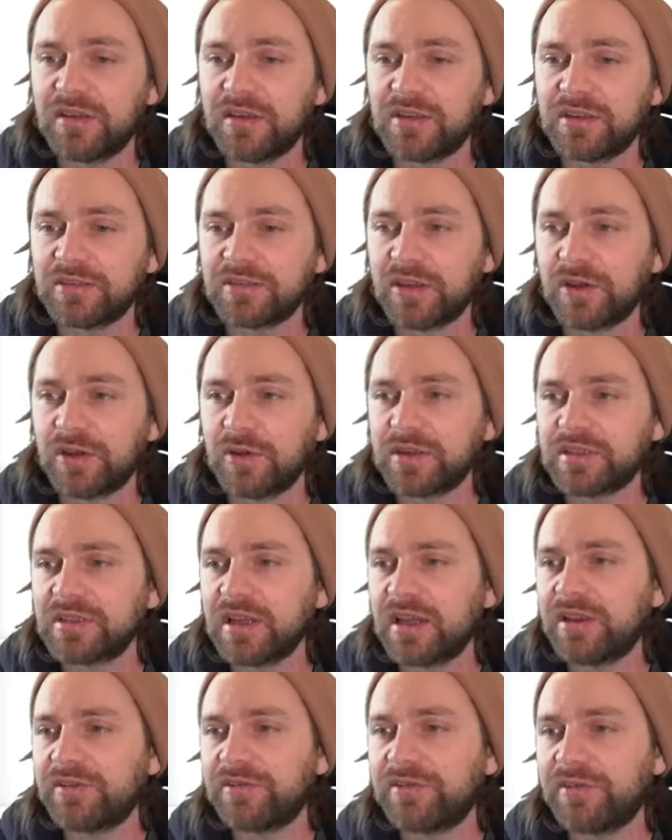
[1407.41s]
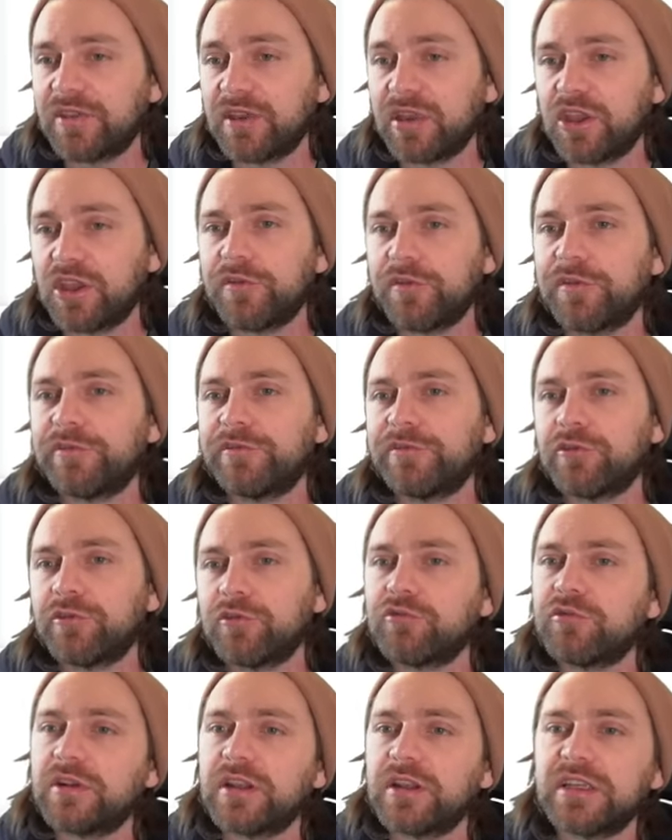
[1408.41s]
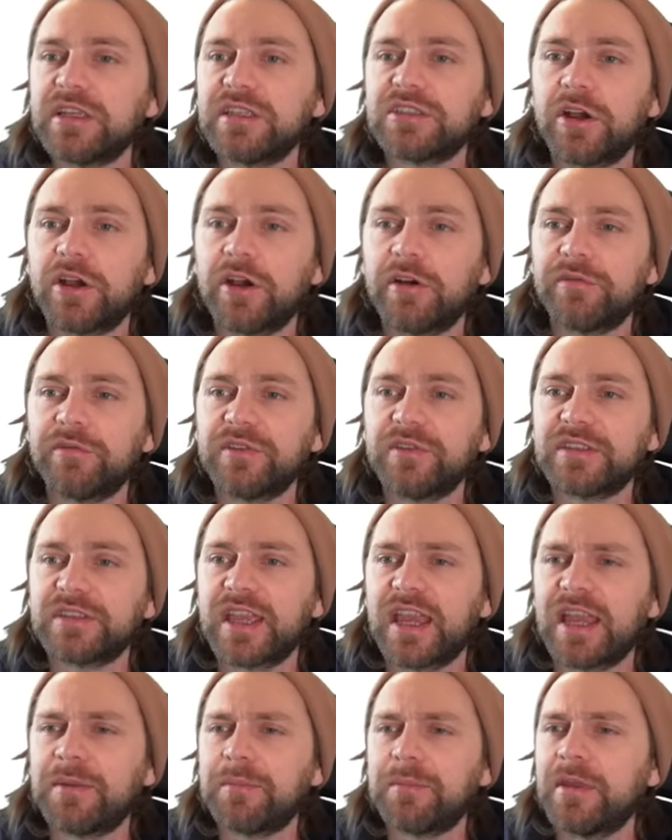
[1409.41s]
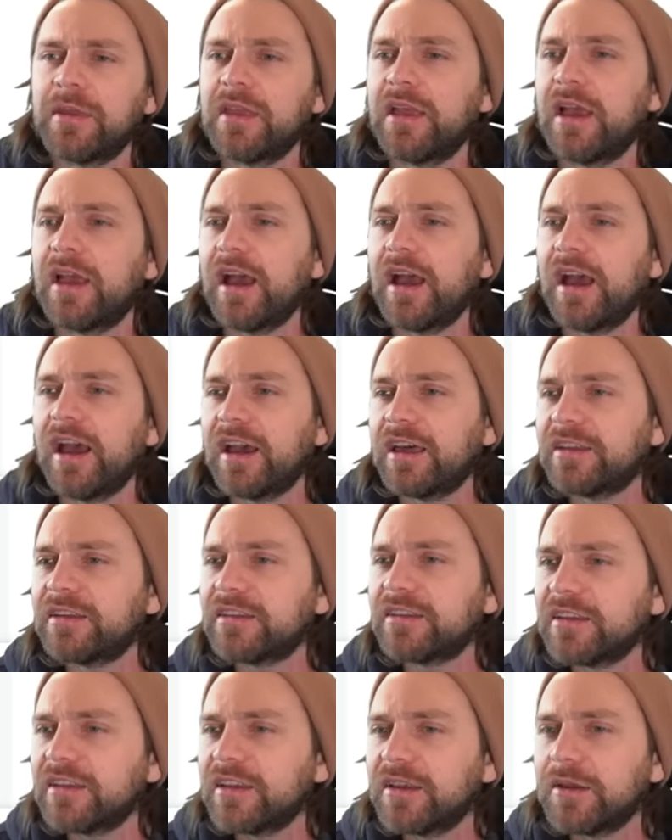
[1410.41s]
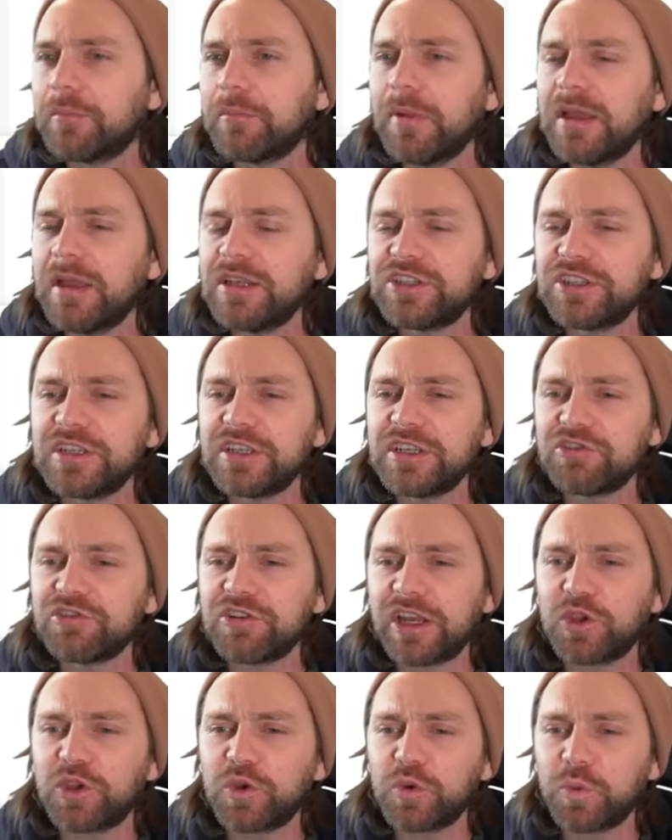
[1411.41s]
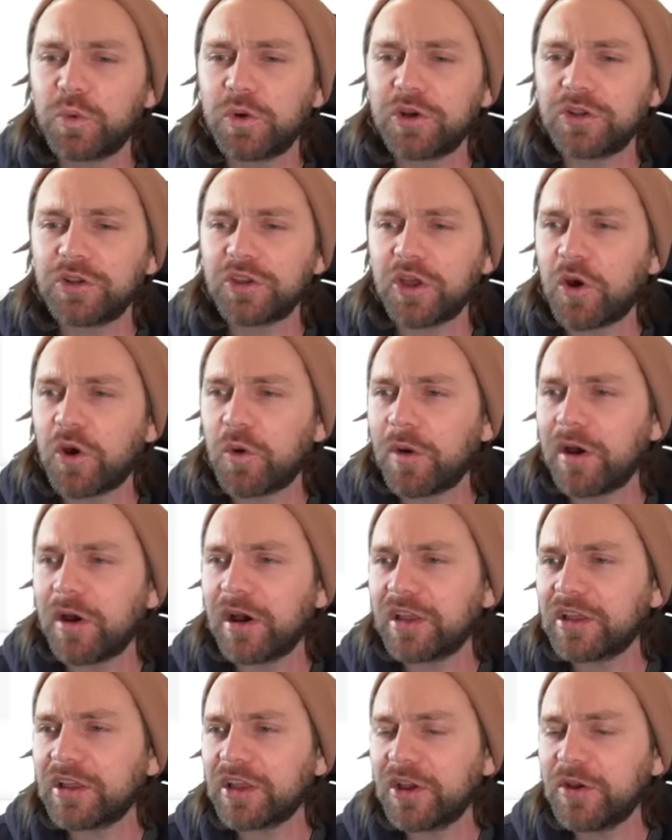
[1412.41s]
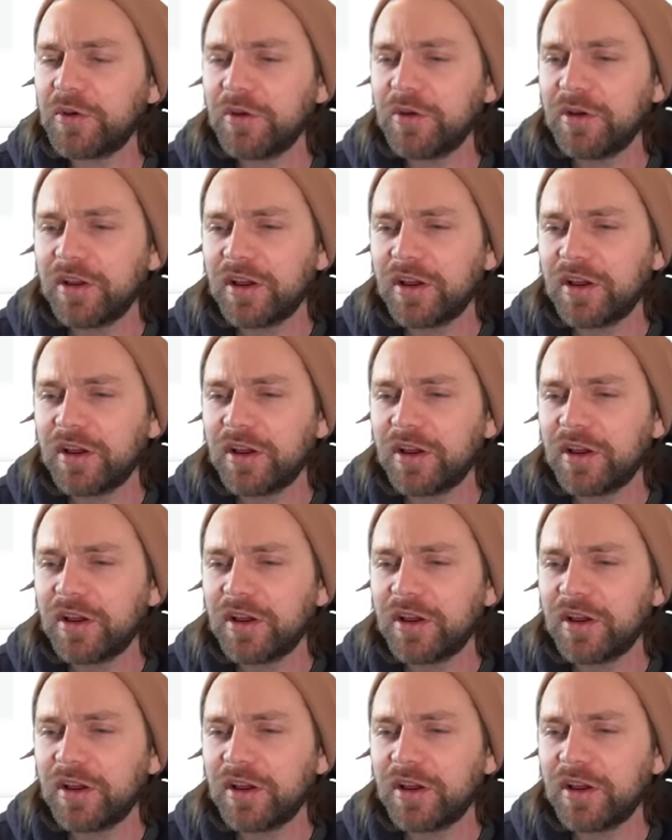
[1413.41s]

So excited for the full release of this game. And mentioned in Dracoo World a while ago,